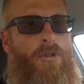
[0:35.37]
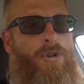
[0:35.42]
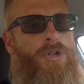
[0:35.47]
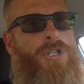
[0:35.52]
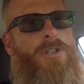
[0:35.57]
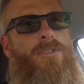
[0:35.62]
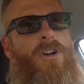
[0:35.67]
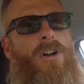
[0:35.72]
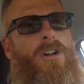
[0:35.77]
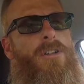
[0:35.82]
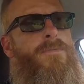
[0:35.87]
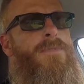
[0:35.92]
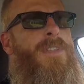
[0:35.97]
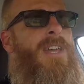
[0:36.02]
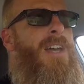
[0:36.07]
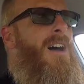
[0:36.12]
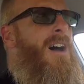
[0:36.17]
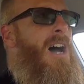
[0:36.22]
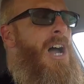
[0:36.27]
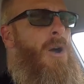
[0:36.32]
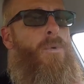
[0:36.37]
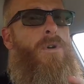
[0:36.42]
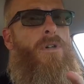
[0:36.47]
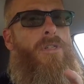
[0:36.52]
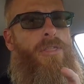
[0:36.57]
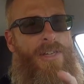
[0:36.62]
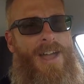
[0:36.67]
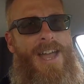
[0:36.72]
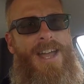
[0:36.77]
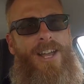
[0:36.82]
first of all, I will
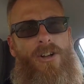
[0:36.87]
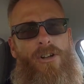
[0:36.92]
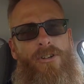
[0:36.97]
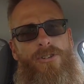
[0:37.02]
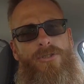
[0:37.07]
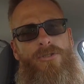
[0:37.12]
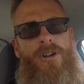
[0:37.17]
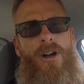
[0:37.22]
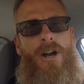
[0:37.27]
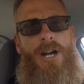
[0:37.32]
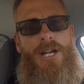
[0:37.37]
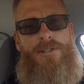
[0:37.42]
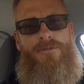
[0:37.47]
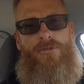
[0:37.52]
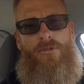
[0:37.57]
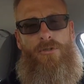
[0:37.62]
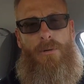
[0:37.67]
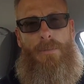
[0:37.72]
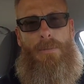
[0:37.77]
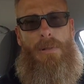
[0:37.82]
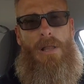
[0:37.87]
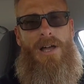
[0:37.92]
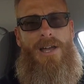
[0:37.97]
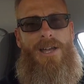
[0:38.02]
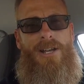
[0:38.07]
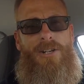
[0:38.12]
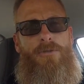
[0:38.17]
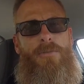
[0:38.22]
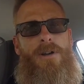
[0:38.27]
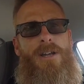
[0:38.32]
thank all you guys for
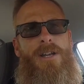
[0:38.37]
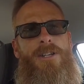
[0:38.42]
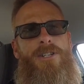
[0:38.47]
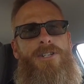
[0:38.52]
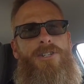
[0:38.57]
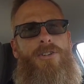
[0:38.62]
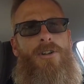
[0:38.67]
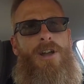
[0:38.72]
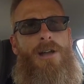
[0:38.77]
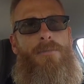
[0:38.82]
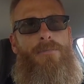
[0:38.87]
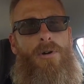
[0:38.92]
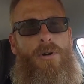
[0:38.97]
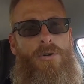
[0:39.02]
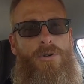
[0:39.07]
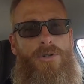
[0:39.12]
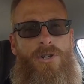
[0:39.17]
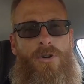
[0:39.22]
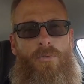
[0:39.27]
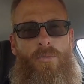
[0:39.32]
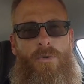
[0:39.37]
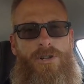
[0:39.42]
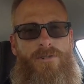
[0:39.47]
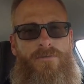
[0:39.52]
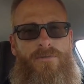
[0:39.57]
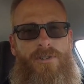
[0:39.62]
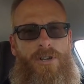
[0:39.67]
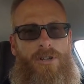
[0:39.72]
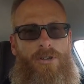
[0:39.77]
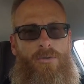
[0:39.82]
replying to my Instagram post on which
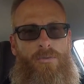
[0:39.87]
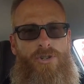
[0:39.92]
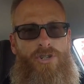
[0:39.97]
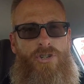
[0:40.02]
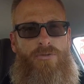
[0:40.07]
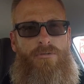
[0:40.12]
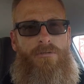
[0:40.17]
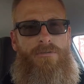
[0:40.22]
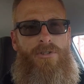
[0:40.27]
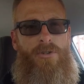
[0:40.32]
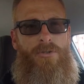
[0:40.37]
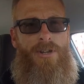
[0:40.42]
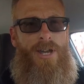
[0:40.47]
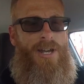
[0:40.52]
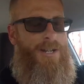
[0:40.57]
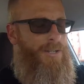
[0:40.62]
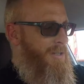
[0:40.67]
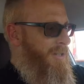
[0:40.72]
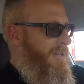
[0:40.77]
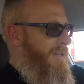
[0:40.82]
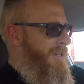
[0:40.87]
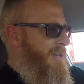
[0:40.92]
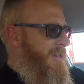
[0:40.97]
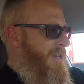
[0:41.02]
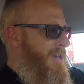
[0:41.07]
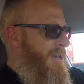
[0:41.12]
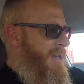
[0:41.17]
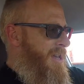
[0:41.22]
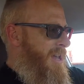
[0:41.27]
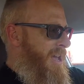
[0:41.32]
vehicle we should review next,
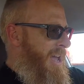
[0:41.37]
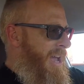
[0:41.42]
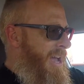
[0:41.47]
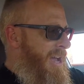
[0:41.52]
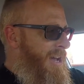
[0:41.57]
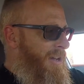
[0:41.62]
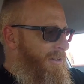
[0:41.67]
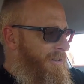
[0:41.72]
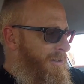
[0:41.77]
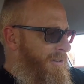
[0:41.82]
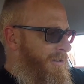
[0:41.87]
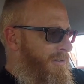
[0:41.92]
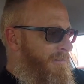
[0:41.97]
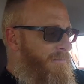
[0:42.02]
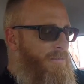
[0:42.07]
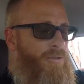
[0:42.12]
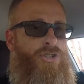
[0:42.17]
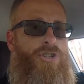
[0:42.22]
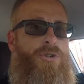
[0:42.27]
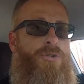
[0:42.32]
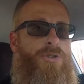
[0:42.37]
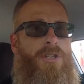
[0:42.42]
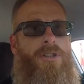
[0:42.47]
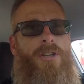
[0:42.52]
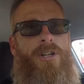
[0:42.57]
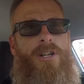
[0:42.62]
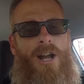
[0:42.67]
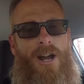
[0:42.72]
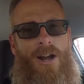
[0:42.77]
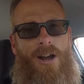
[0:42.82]
and for choosing
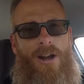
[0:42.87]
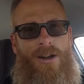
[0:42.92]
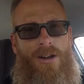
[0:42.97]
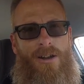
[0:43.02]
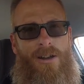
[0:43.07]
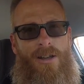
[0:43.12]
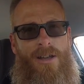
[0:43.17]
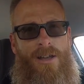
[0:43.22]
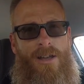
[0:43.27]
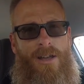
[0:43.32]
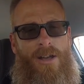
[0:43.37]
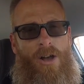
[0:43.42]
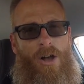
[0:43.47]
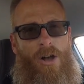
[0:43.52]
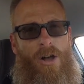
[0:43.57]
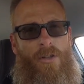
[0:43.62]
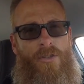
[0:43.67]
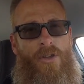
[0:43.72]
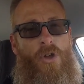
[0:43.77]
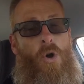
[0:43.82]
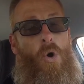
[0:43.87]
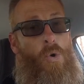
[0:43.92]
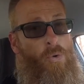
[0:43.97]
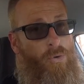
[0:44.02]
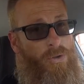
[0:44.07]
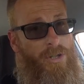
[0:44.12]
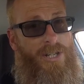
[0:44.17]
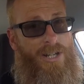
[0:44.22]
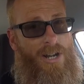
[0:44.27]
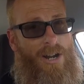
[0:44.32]
the car, the
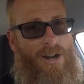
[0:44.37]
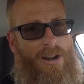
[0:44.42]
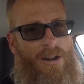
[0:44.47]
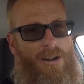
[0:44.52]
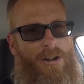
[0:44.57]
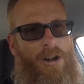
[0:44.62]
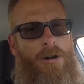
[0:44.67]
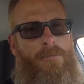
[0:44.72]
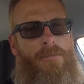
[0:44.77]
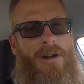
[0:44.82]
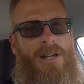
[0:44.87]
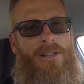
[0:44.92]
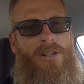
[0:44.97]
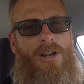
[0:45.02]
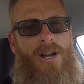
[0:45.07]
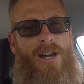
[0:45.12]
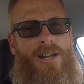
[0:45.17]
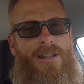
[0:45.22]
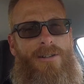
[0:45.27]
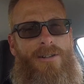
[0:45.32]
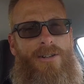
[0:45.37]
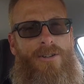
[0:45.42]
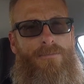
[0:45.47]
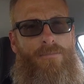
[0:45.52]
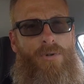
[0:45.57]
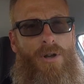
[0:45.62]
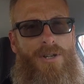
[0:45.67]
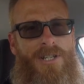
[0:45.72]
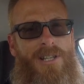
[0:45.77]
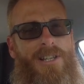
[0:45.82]
only car on my lot
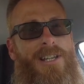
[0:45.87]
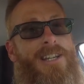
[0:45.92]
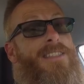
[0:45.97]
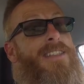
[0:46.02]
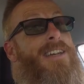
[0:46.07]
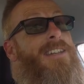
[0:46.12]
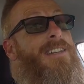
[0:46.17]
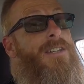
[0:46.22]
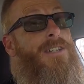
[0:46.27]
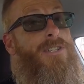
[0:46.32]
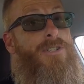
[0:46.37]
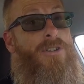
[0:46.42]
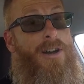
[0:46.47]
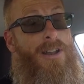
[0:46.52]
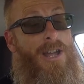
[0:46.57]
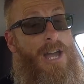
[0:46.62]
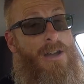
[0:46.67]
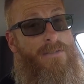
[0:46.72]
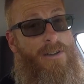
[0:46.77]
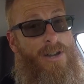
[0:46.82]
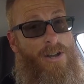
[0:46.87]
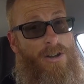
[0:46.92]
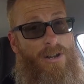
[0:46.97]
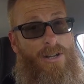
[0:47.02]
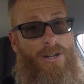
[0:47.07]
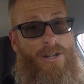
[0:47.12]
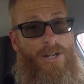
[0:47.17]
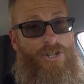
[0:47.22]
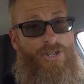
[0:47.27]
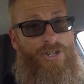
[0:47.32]
presently that does not have air
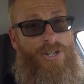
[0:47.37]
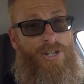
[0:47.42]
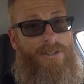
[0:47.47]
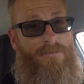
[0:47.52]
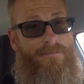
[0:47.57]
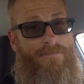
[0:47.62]
conditioning.